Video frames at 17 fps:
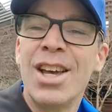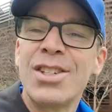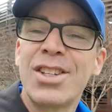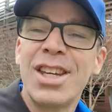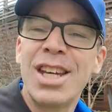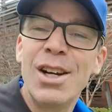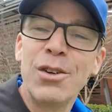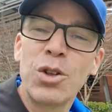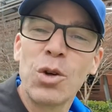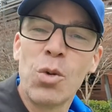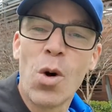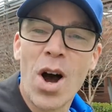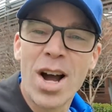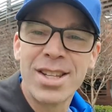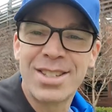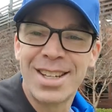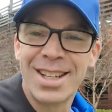So here at the
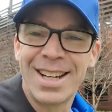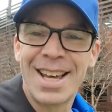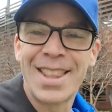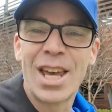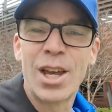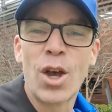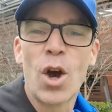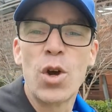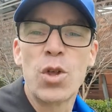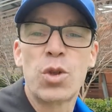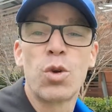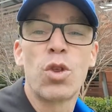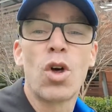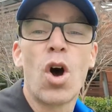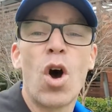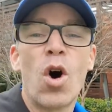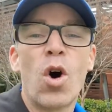Wine Centre, they go through
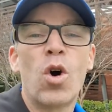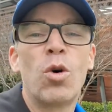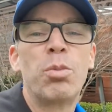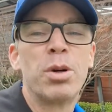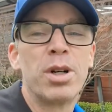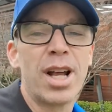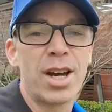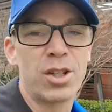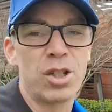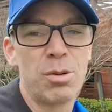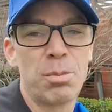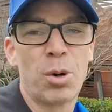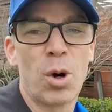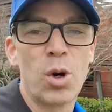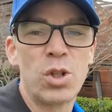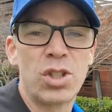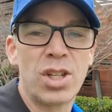the whole production
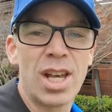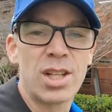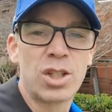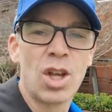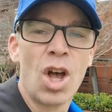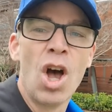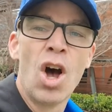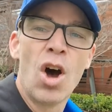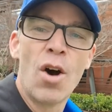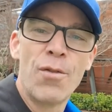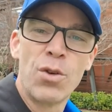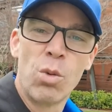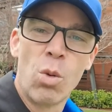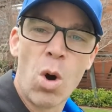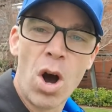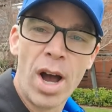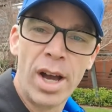process of the
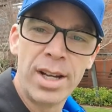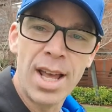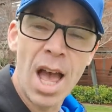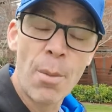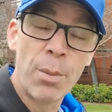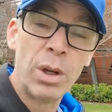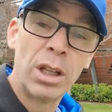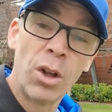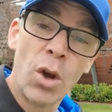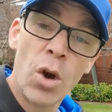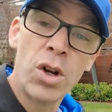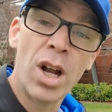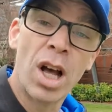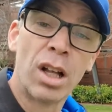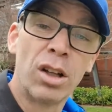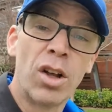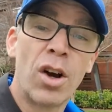wine, and we learn
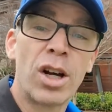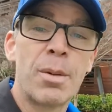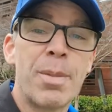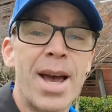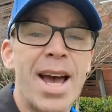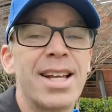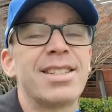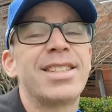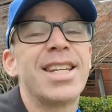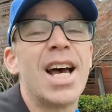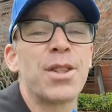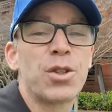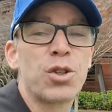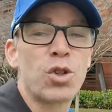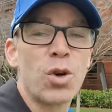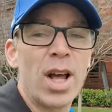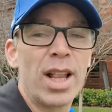a lot about South
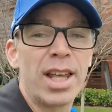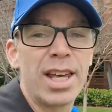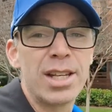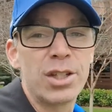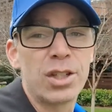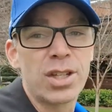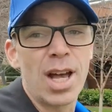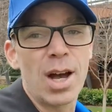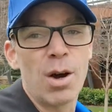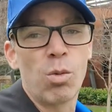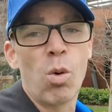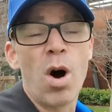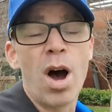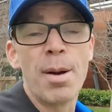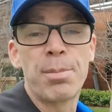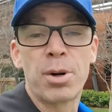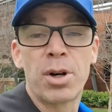Australia's
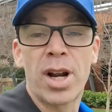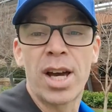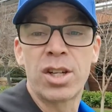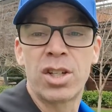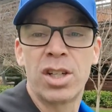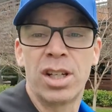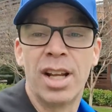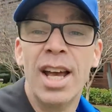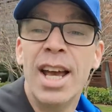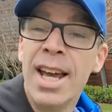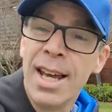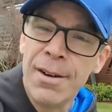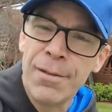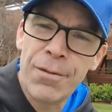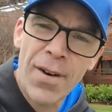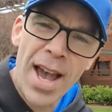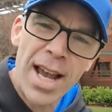wine production.
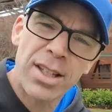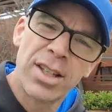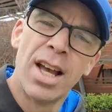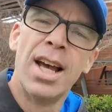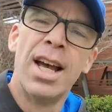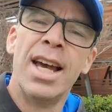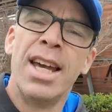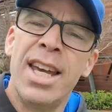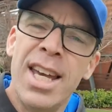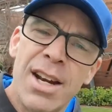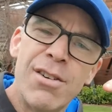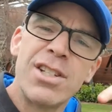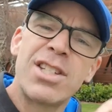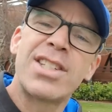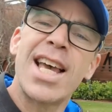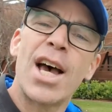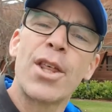In fact, here
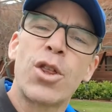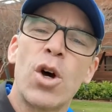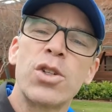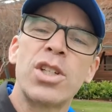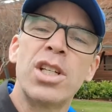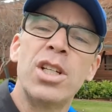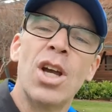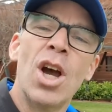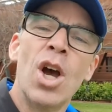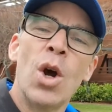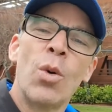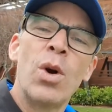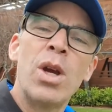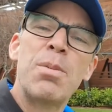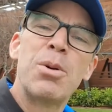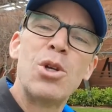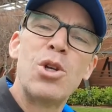in South Aussie,
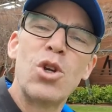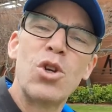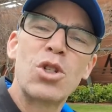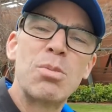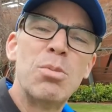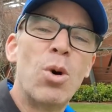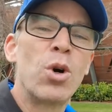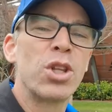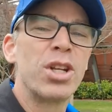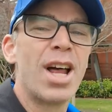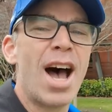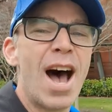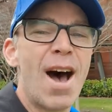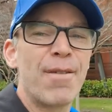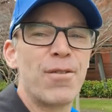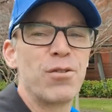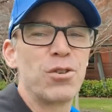we produce more than
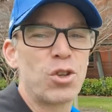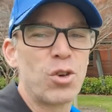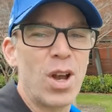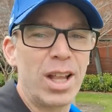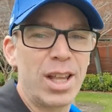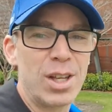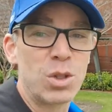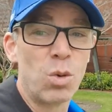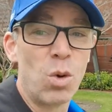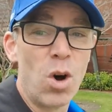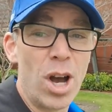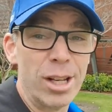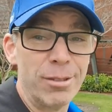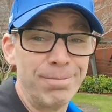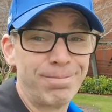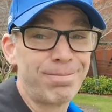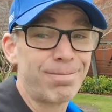half of Australia's wine.